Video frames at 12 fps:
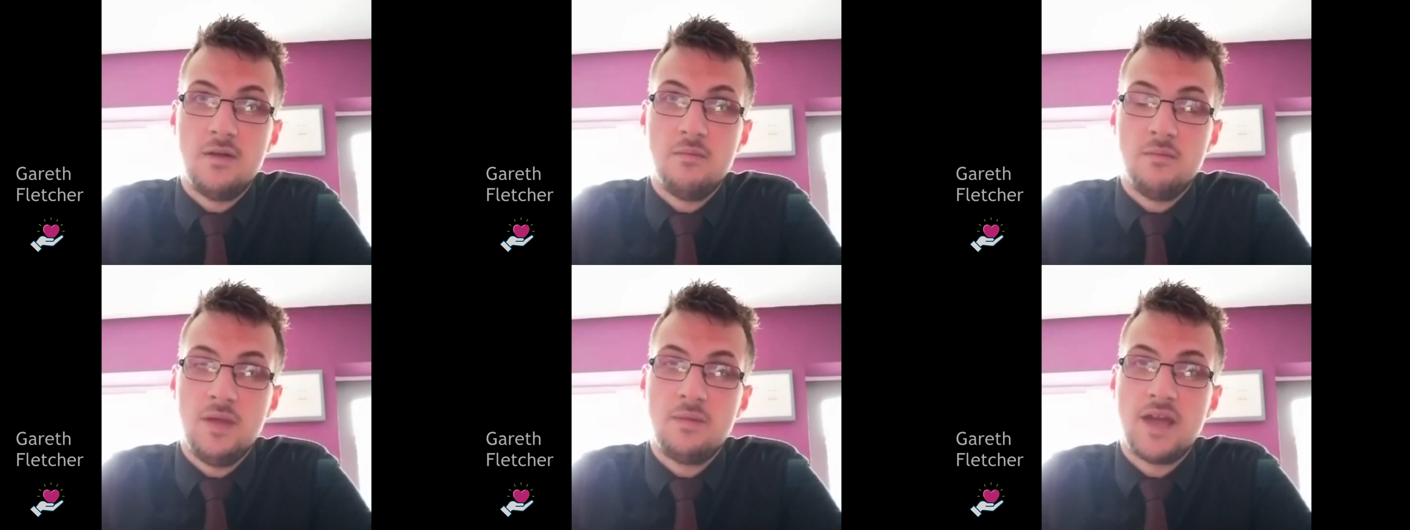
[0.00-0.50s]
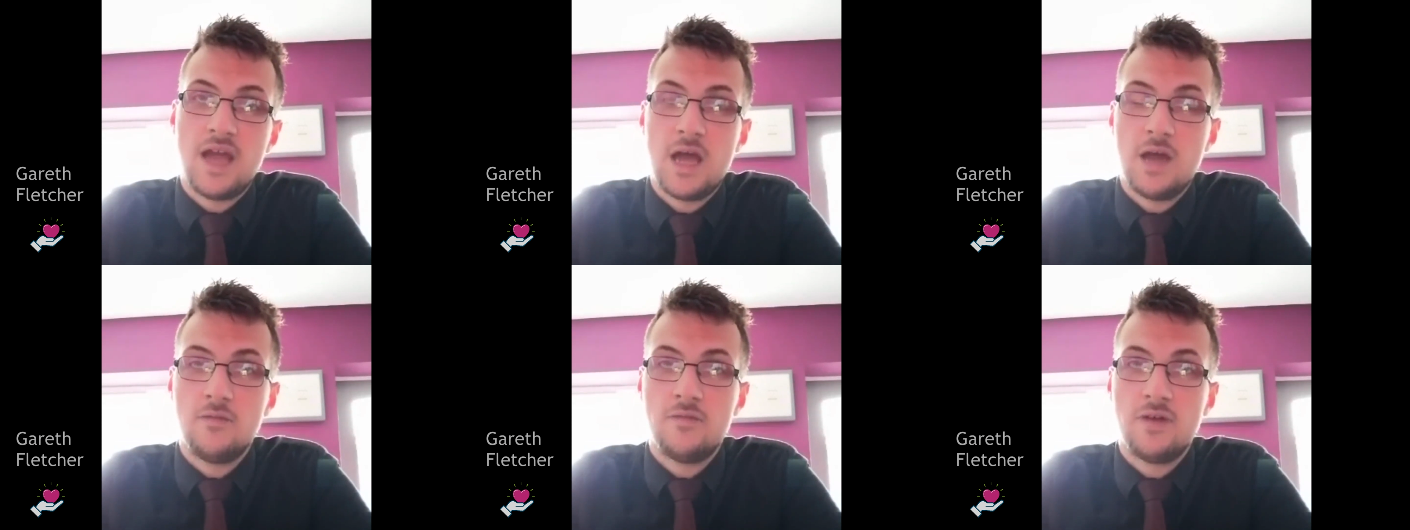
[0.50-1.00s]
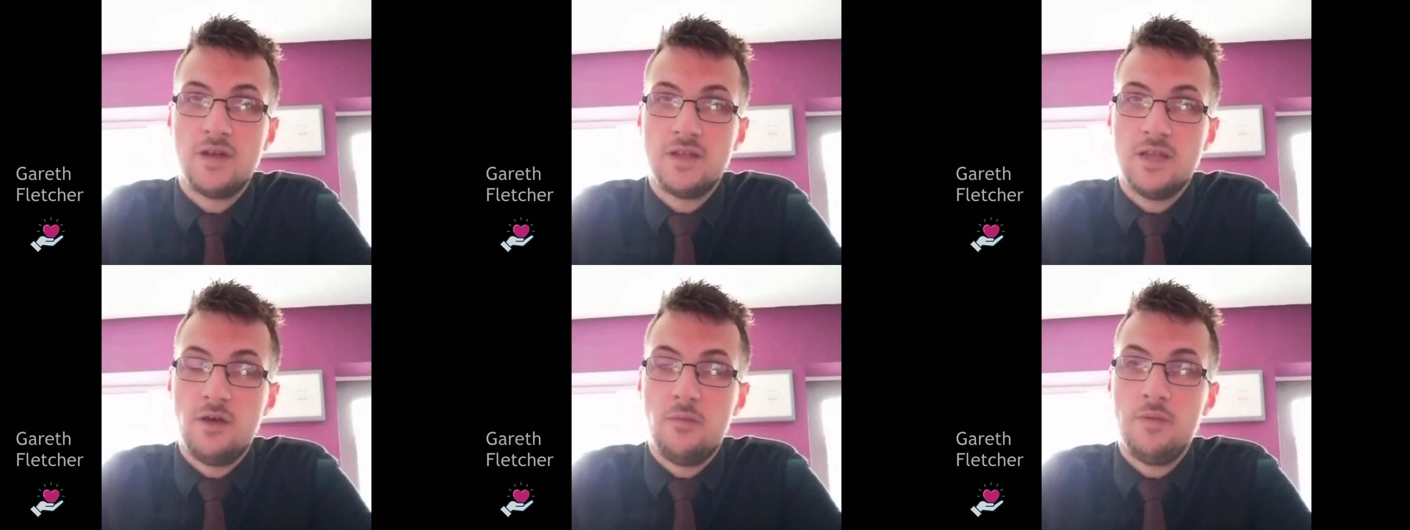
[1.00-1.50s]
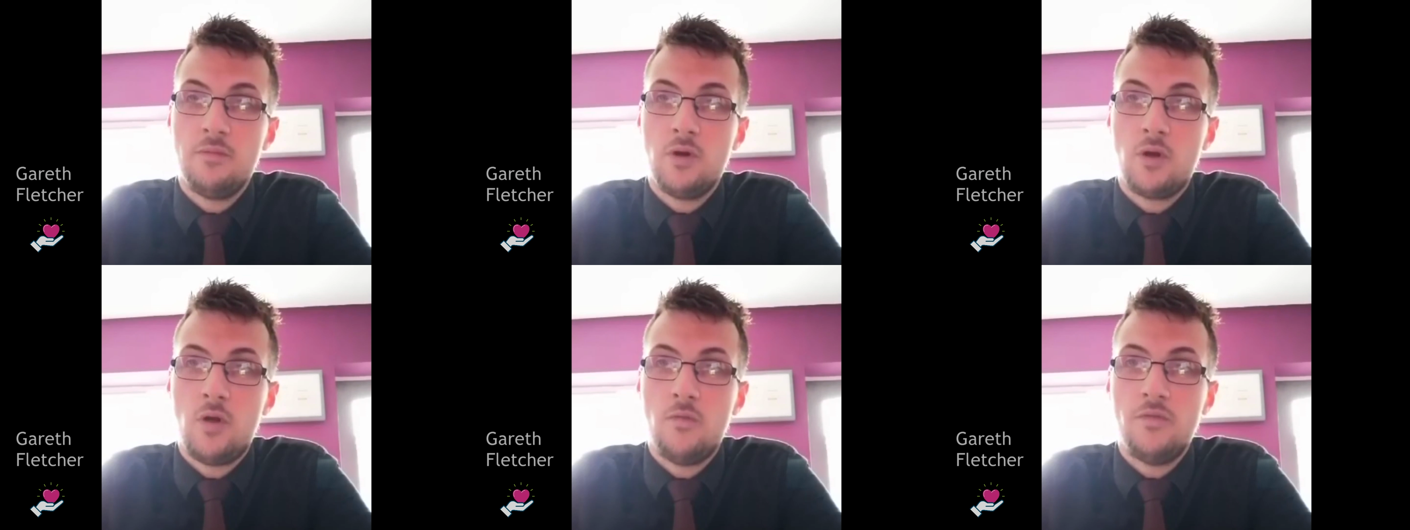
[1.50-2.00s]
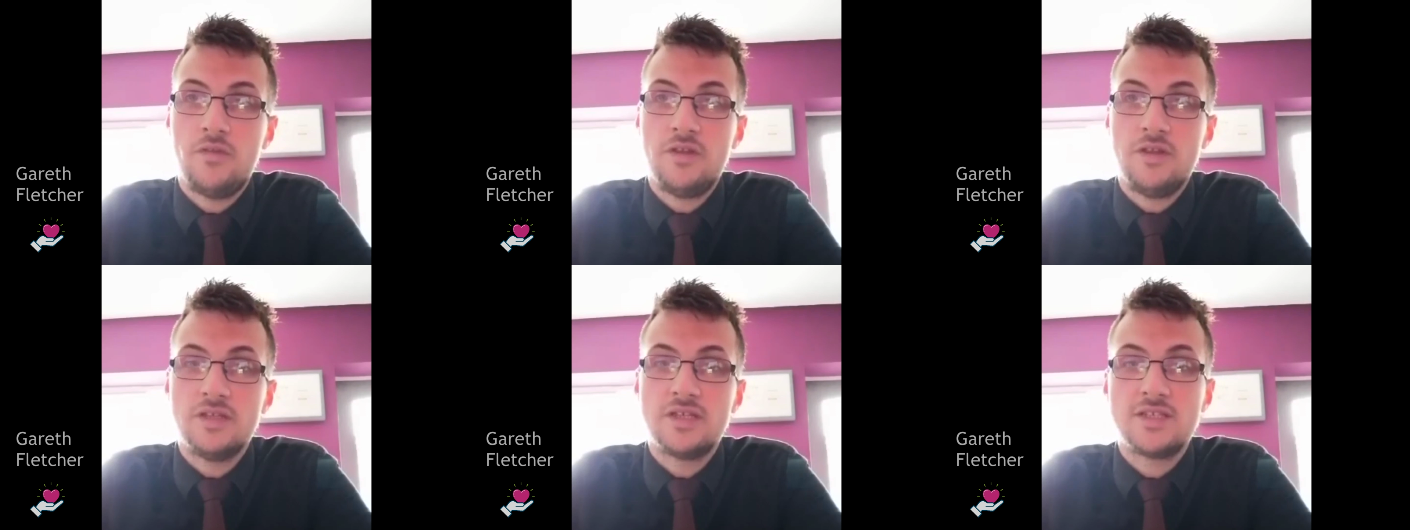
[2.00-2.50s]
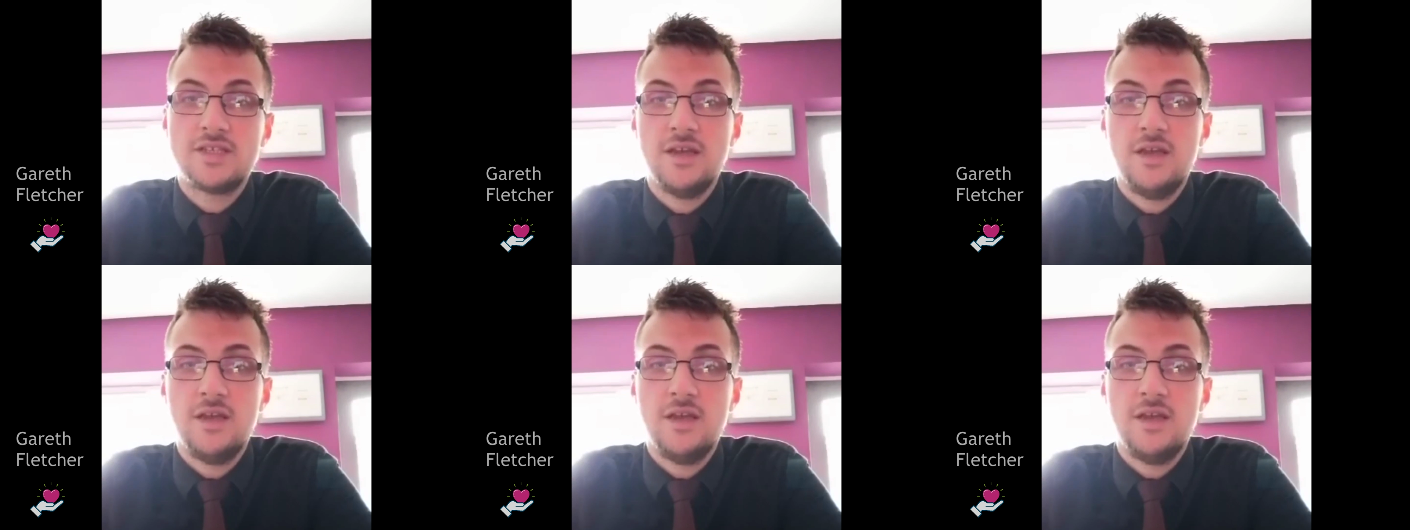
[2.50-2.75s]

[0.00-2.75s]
maybe have a little bit more confidence